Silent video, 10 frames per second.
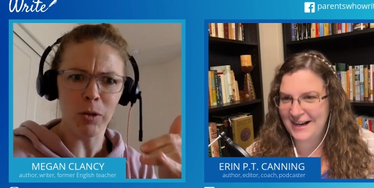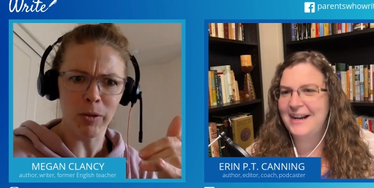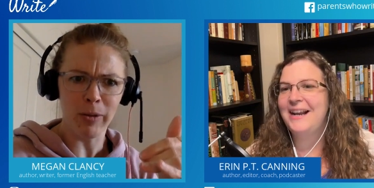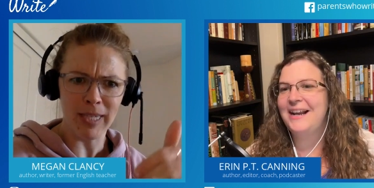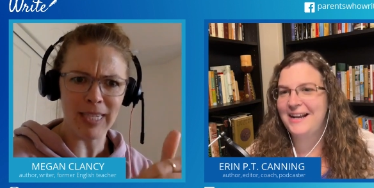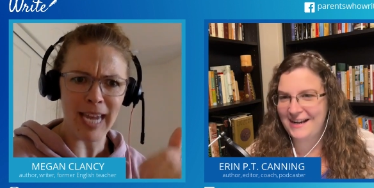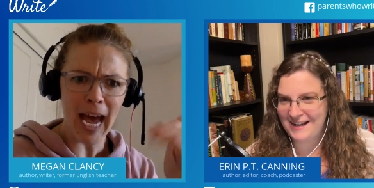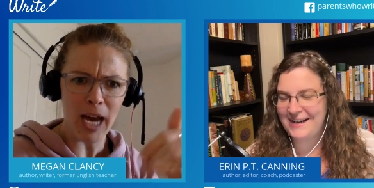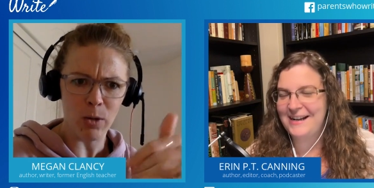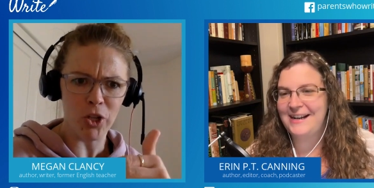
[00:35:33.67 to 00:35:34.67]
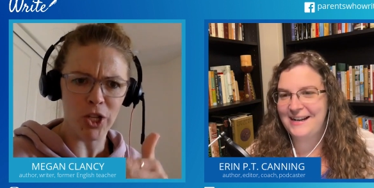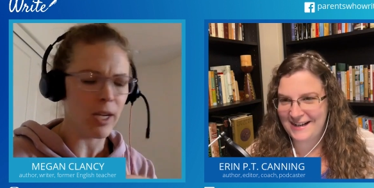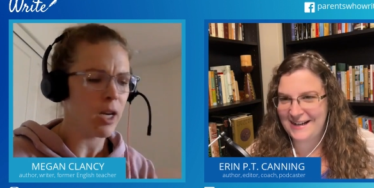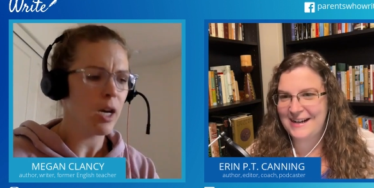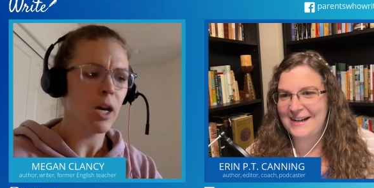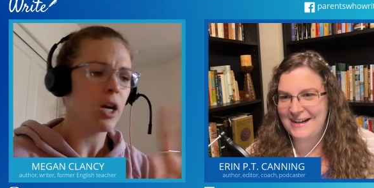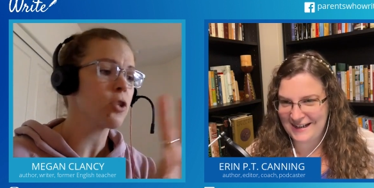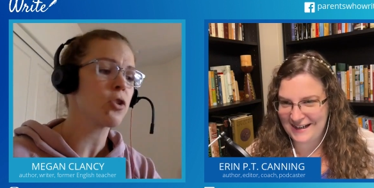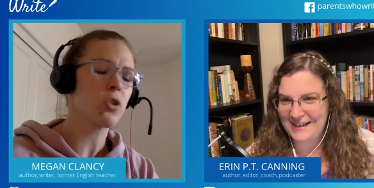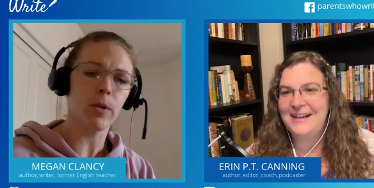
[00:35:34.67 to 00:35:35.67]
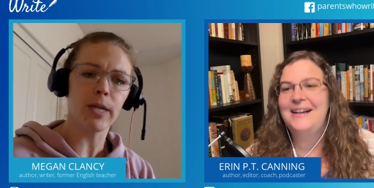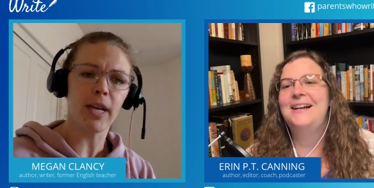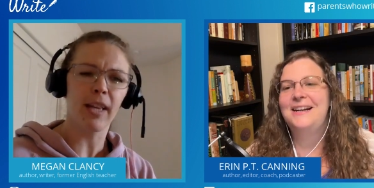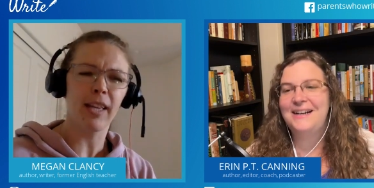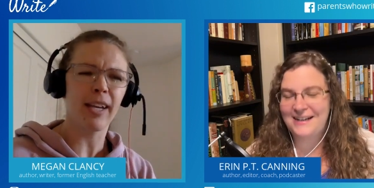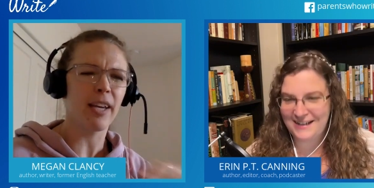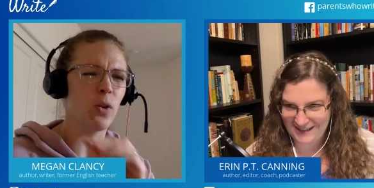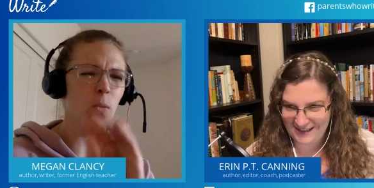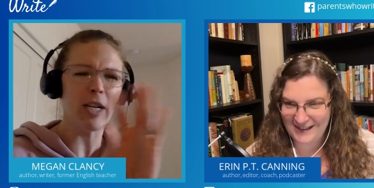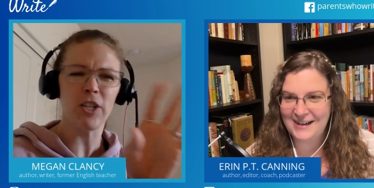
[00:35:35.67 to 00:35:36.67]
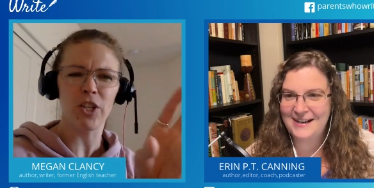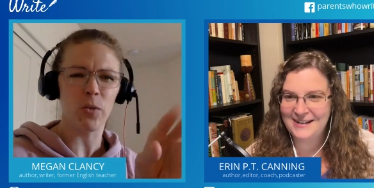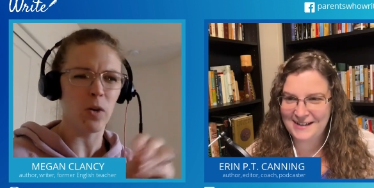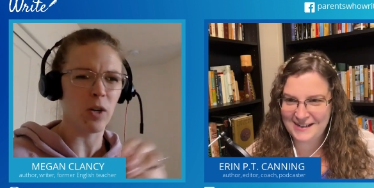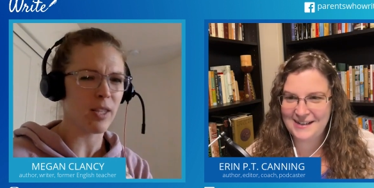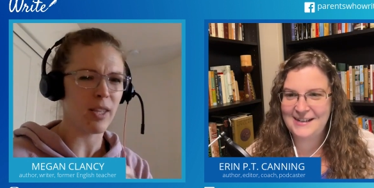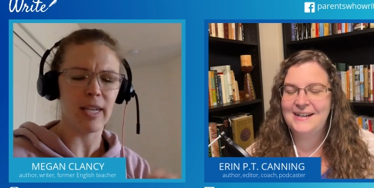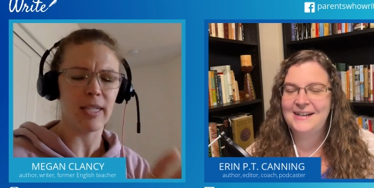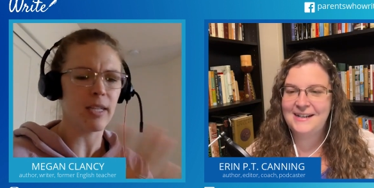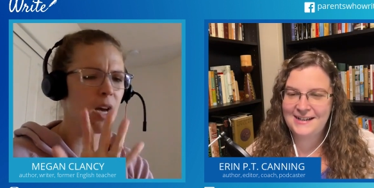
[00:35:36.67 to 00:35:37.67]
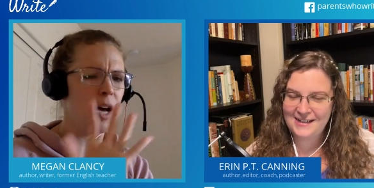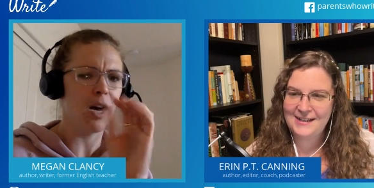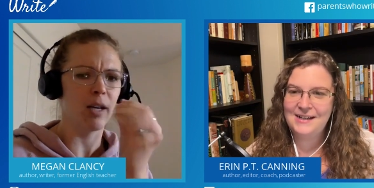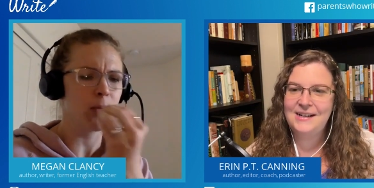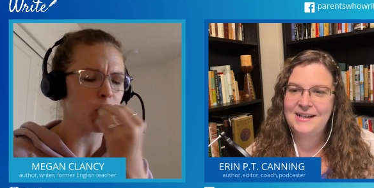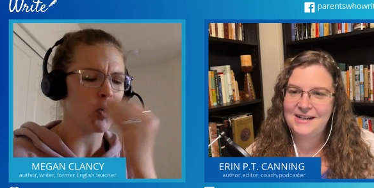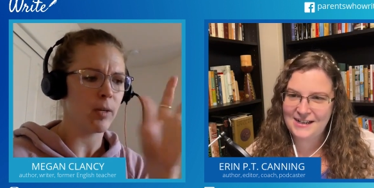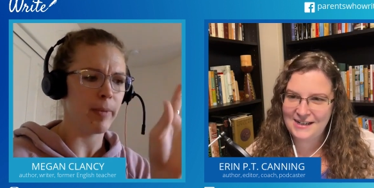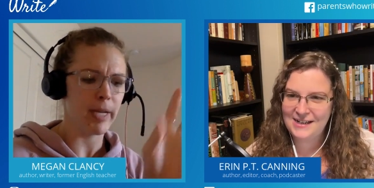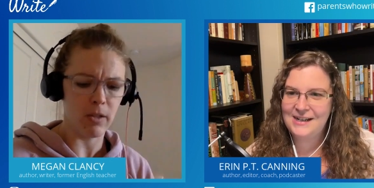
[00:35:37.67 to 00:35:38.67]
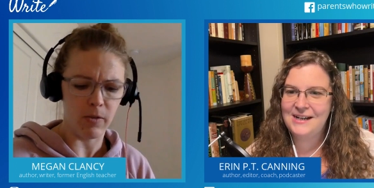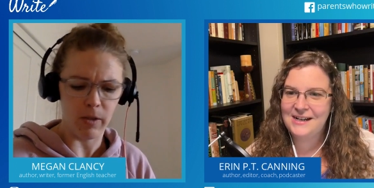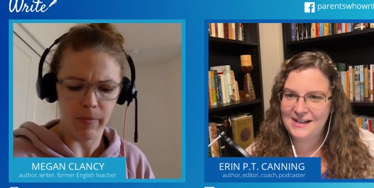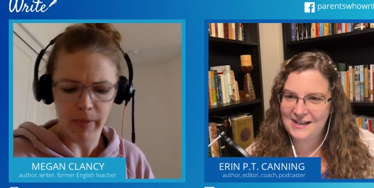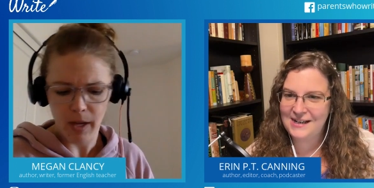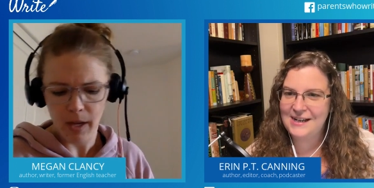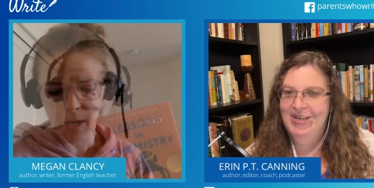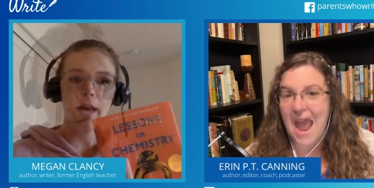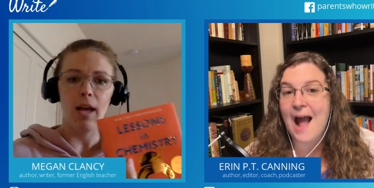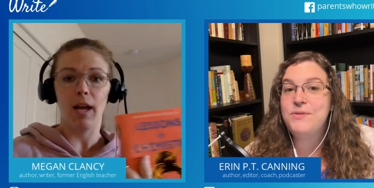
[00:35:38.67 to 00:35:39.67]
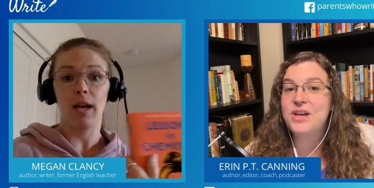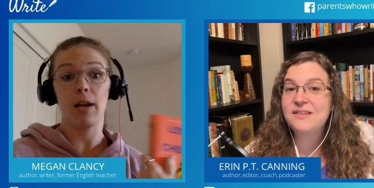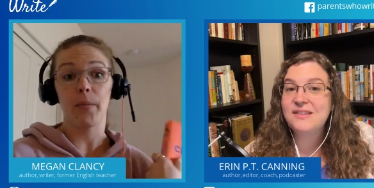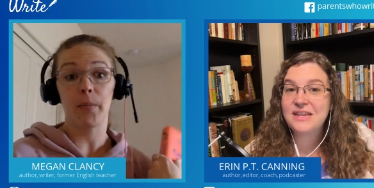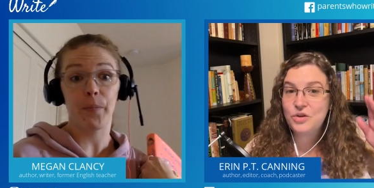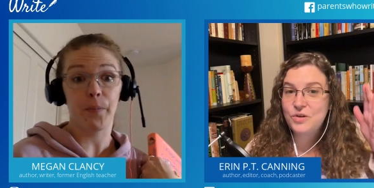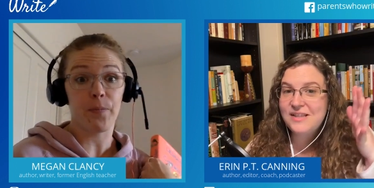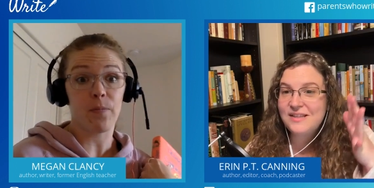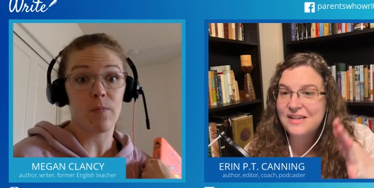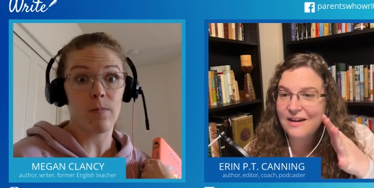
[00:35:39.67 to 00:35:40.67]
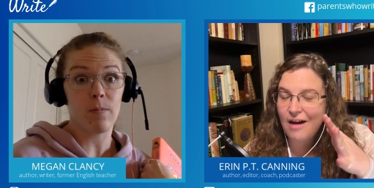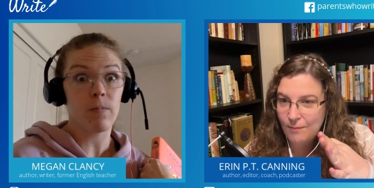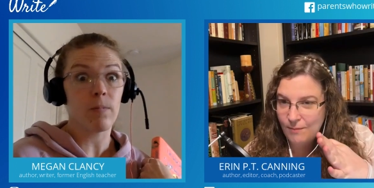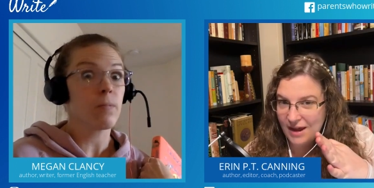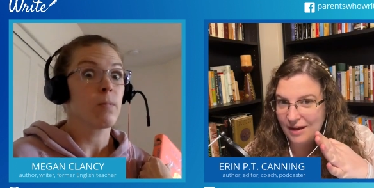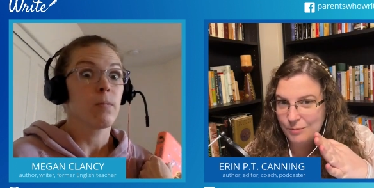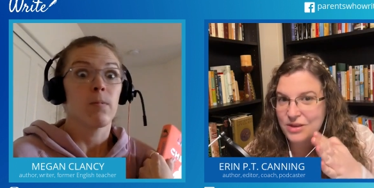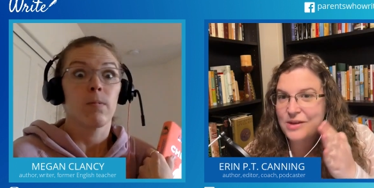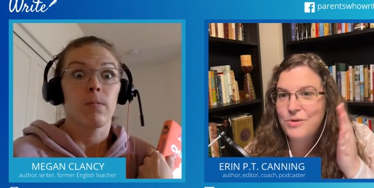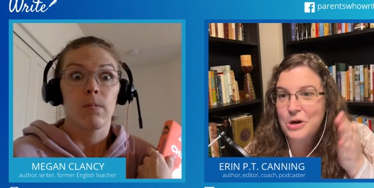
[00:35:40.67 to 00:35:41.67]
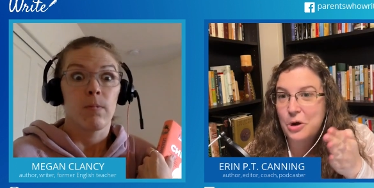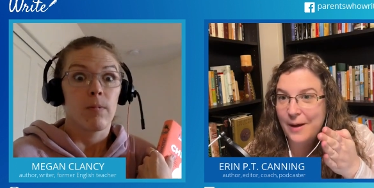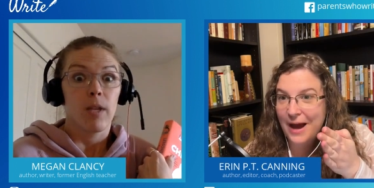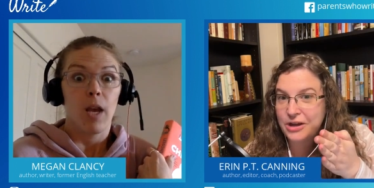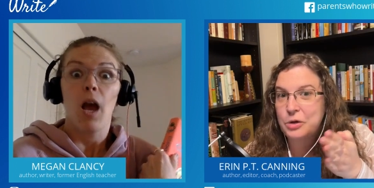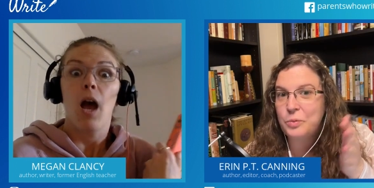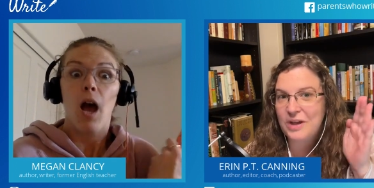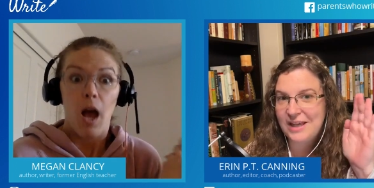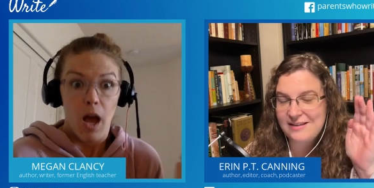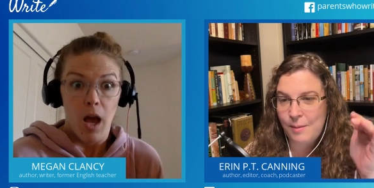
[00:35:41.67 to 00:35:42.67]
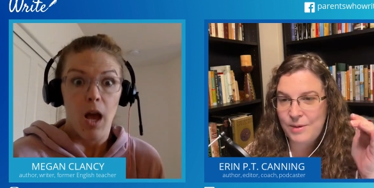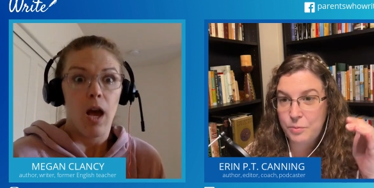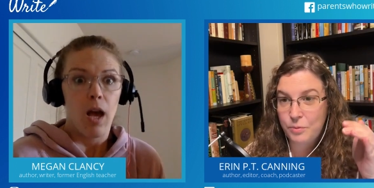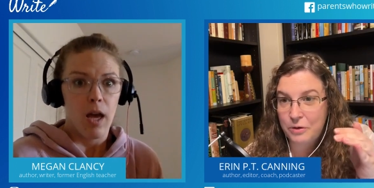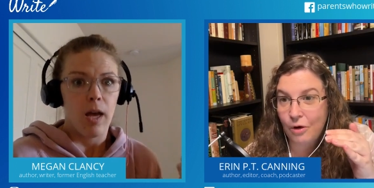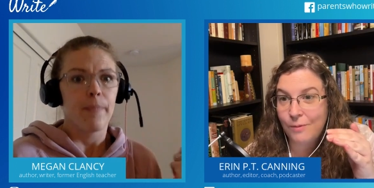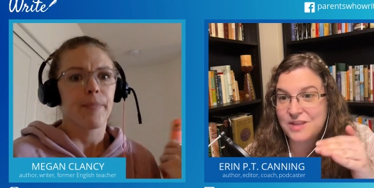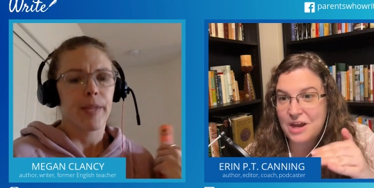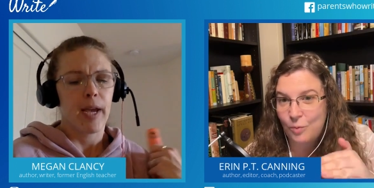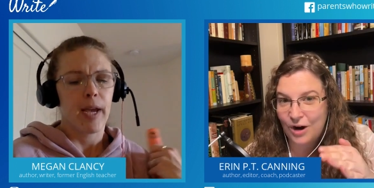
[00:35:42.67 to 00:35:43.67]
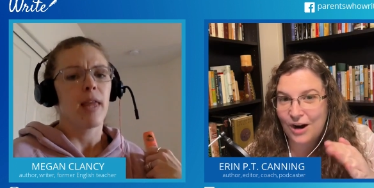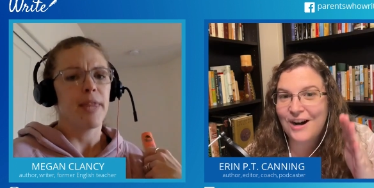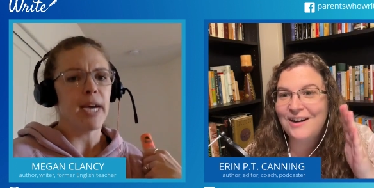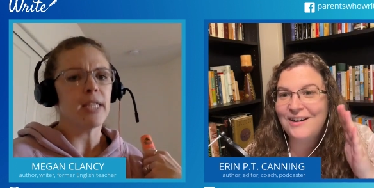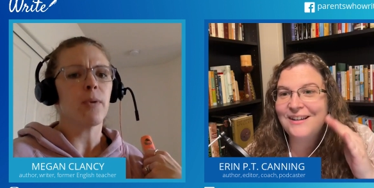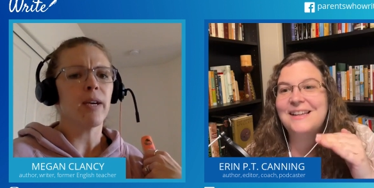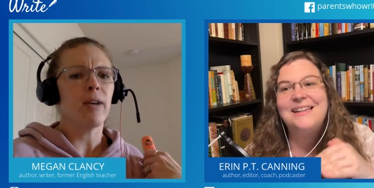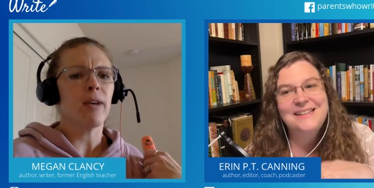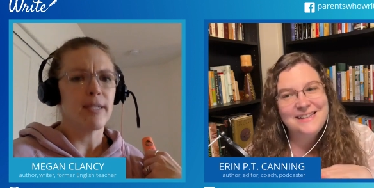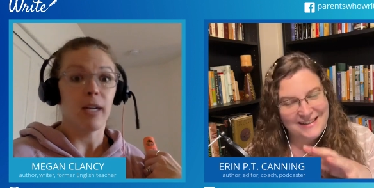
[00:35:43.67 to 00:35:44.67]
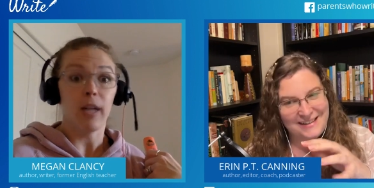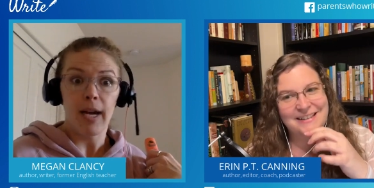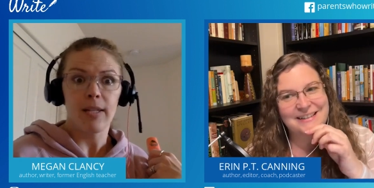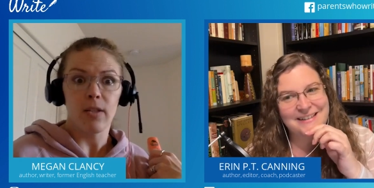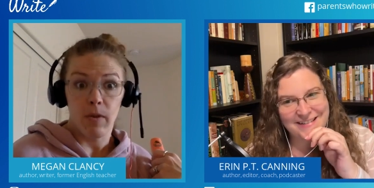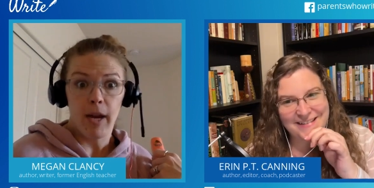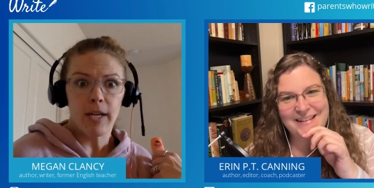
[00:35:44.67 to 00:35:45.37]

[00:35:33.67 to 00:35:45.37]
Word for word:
Speaker 1: go through and see how she her storytelling and the way she worked things. Ah, oh, masterful.
Speaker 2: And because then you didn't see it coming, but then when you go back, you can realize how many breadcrumbs there were.
Speaker 1: That's why, as a as a